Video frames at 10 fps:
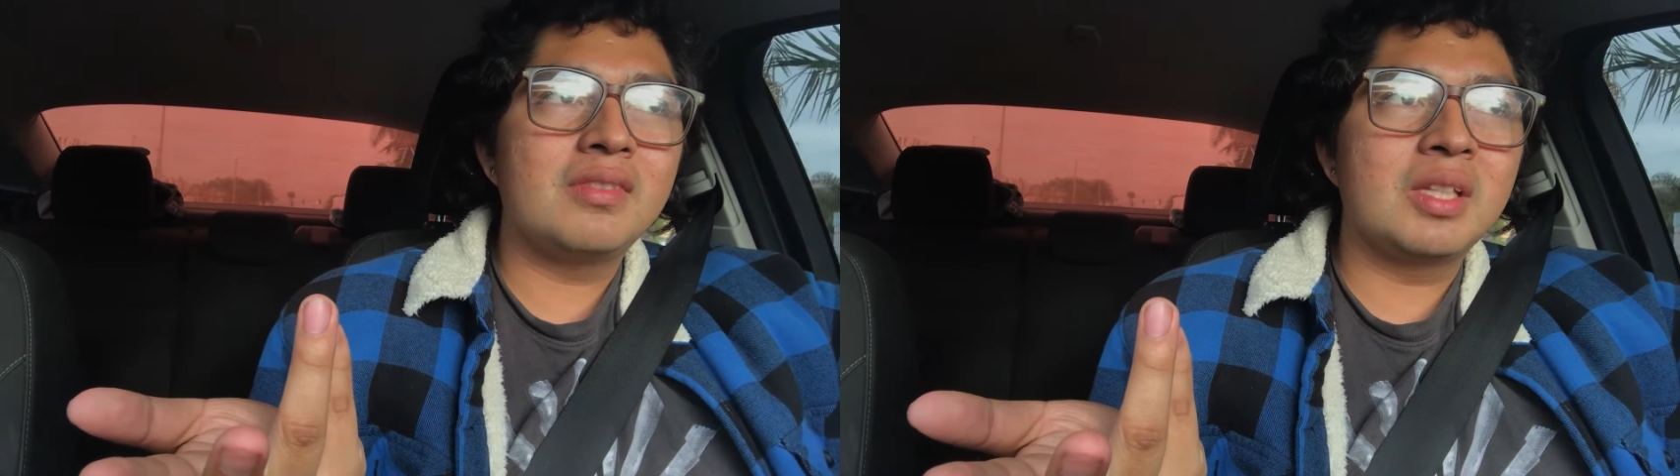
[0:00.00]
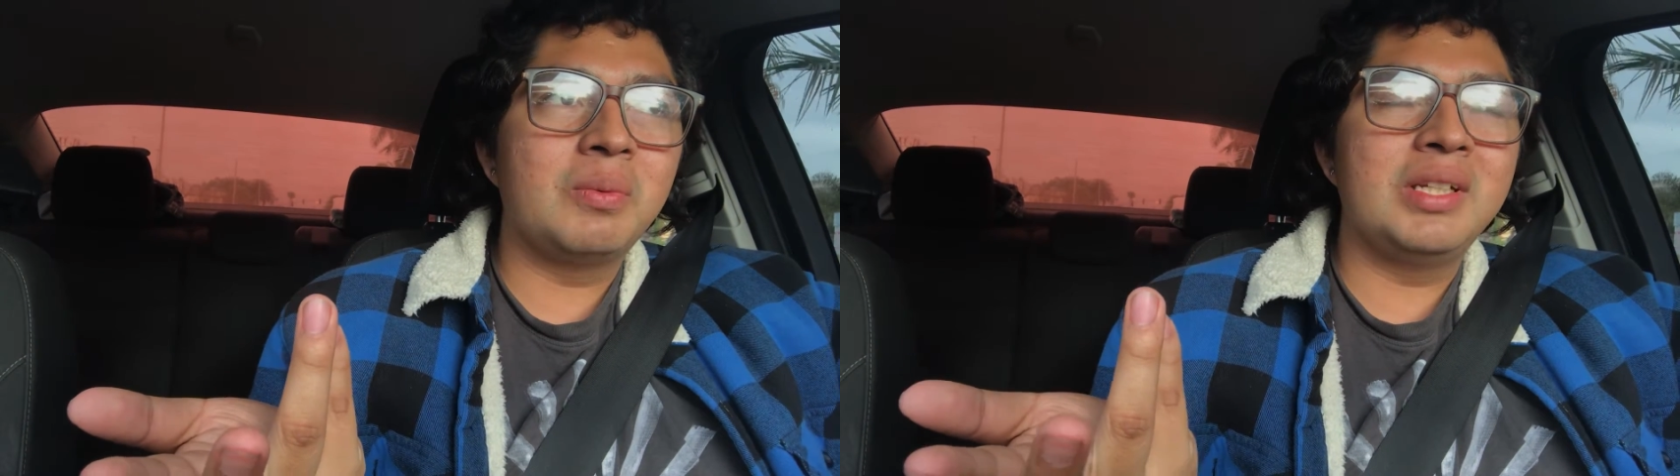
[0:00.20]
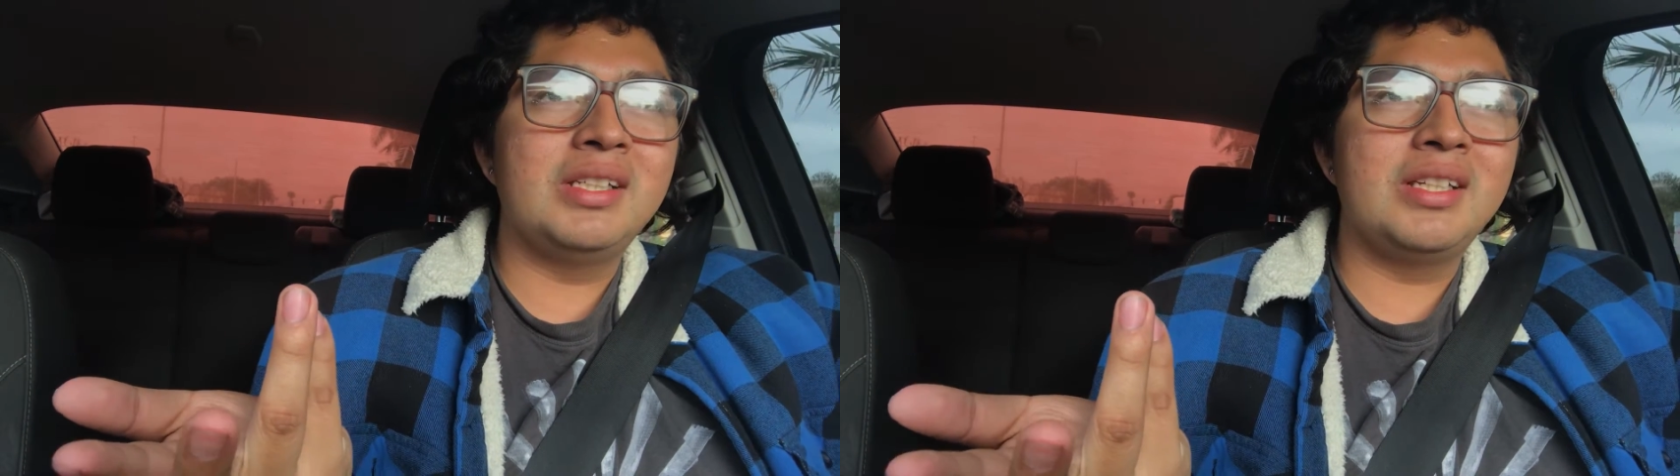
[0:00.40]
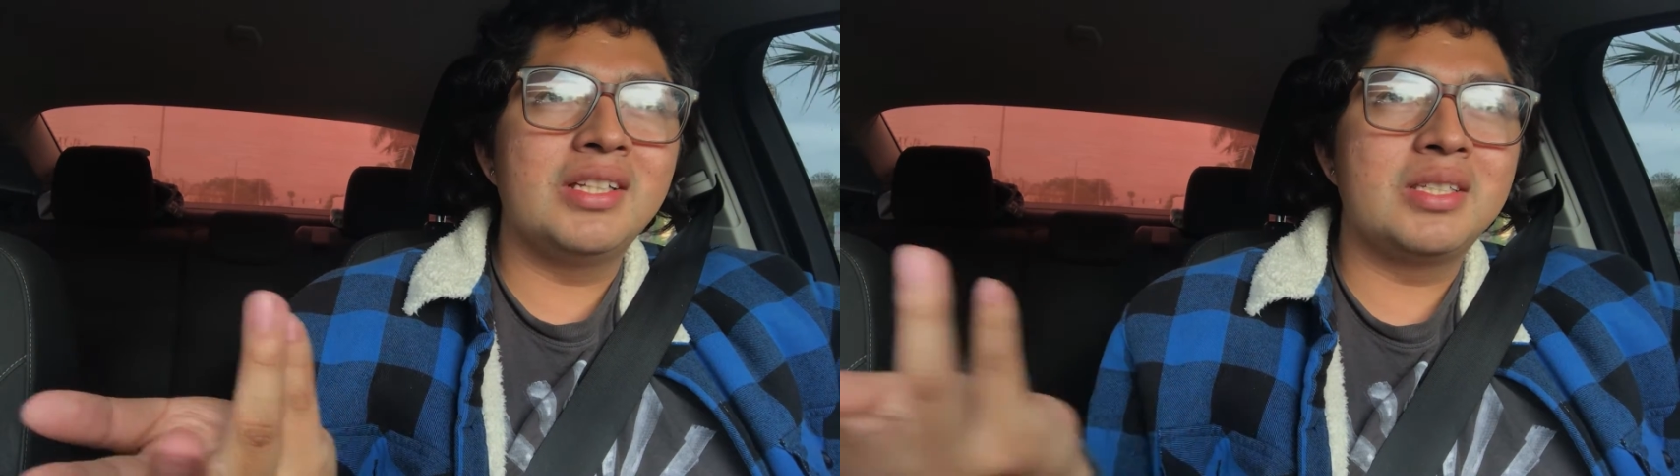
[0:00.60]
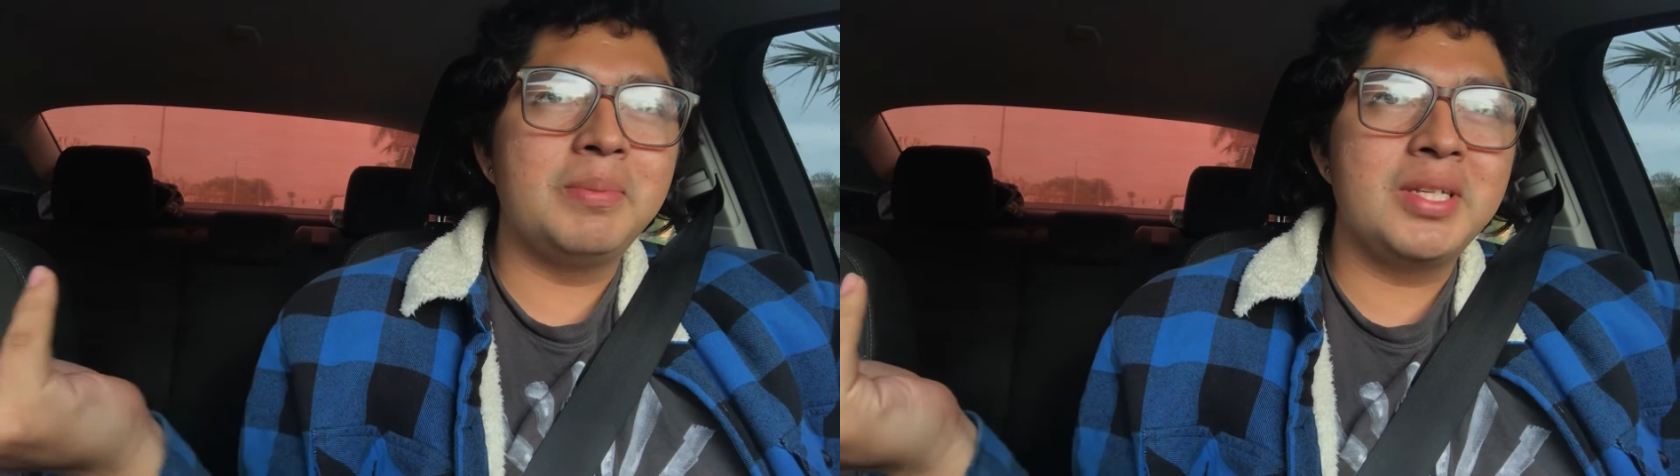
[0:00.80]
really
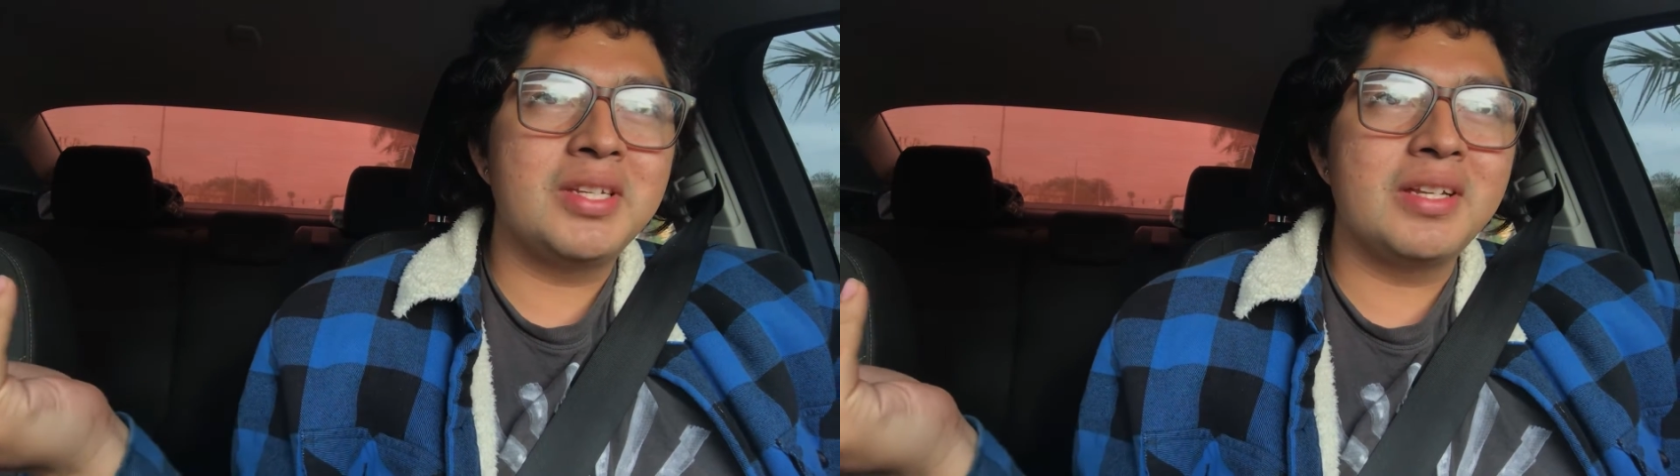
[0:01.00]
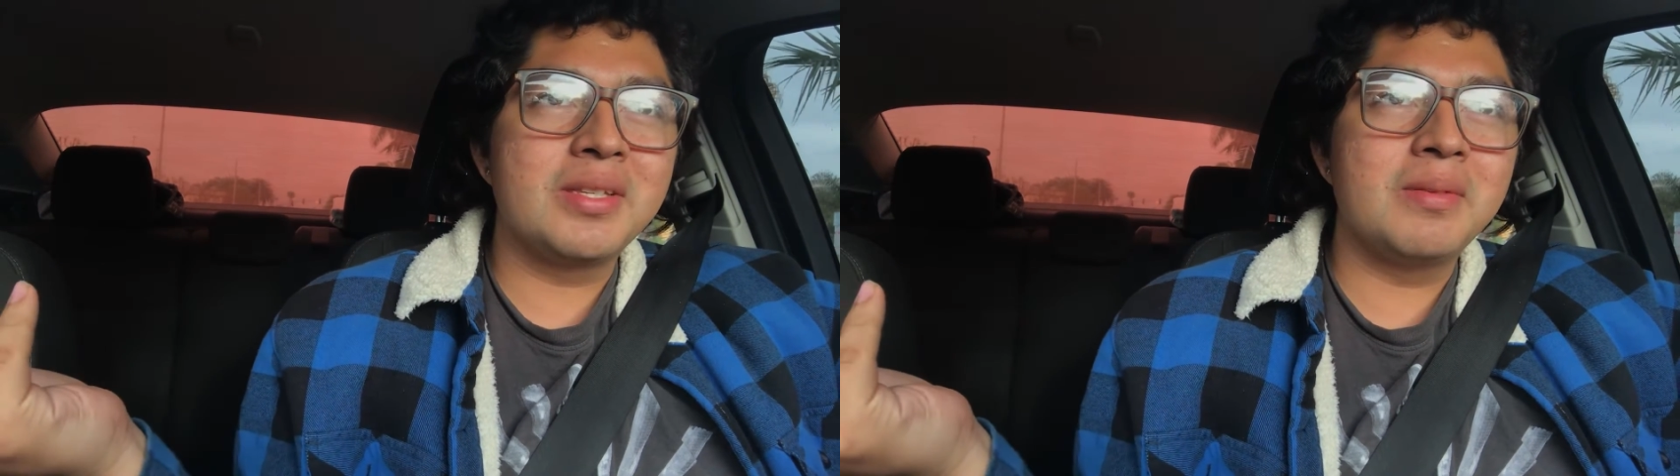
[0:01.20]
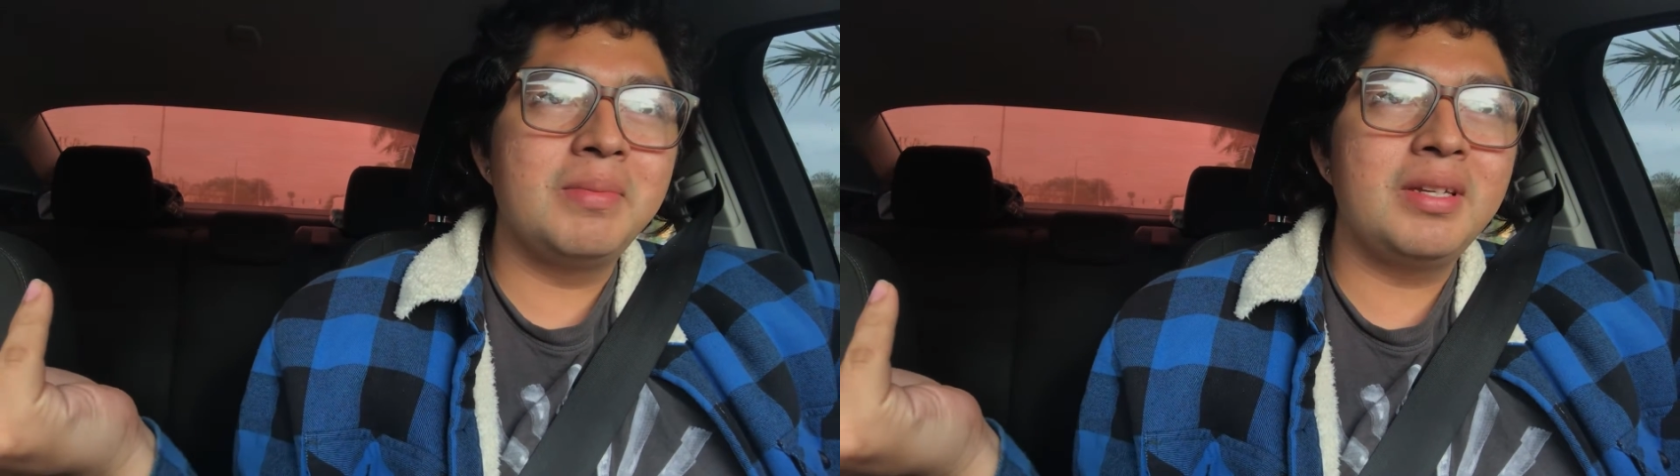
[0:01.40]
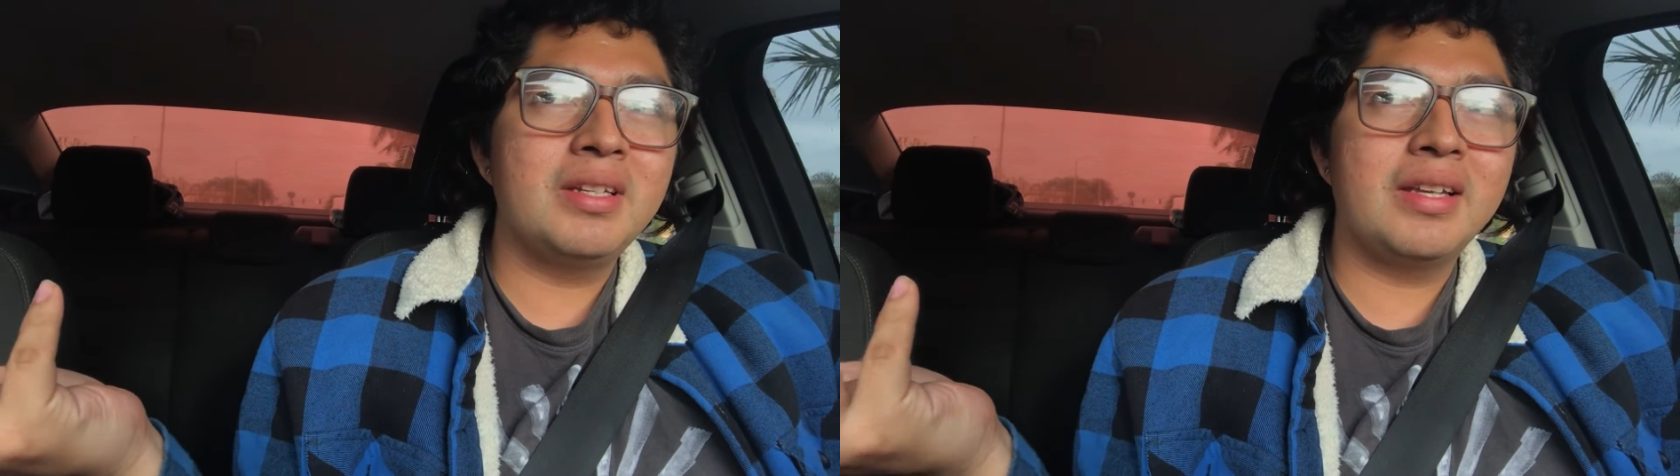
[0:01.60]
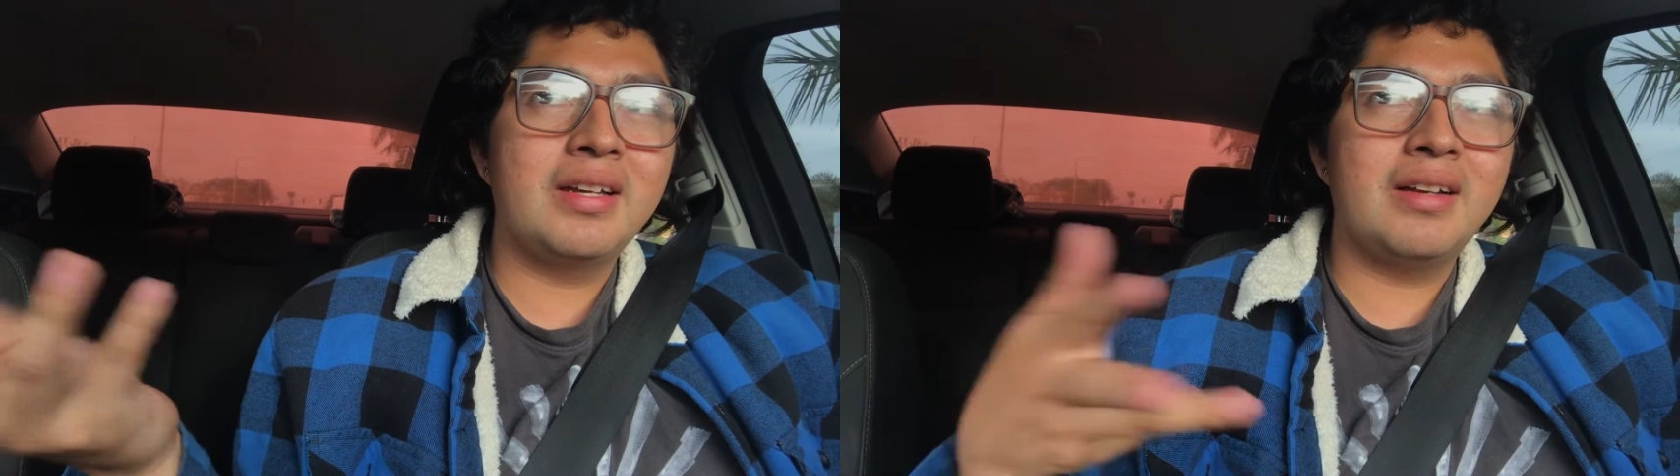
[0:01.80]
needs to be jealous of me.
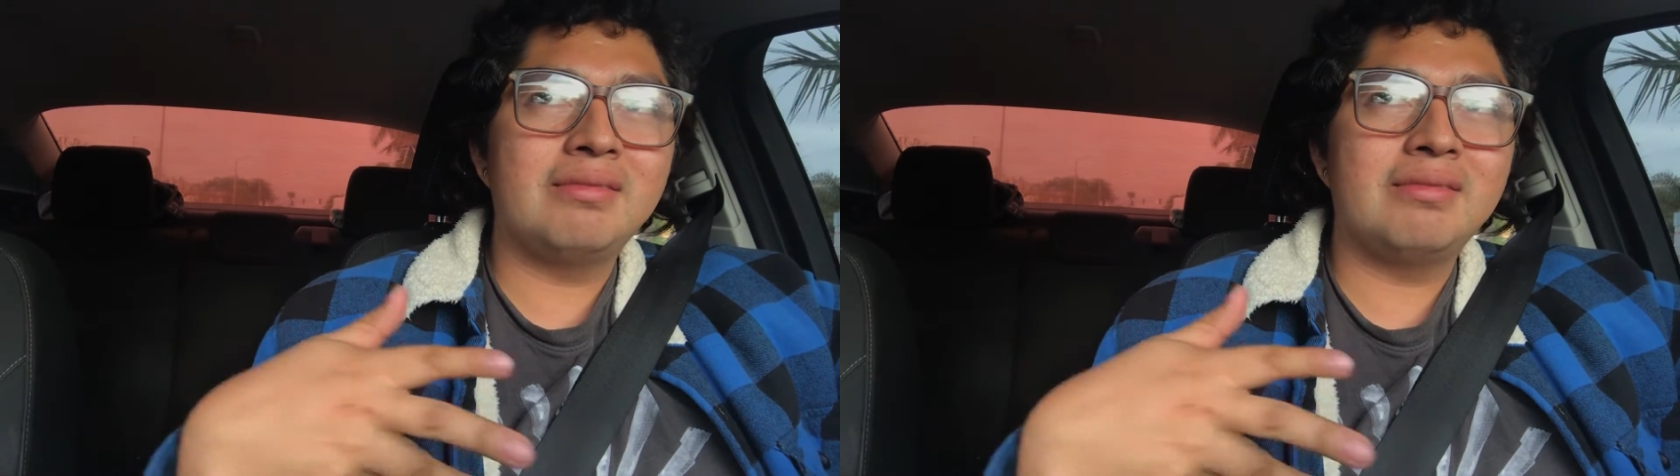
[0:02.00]
Like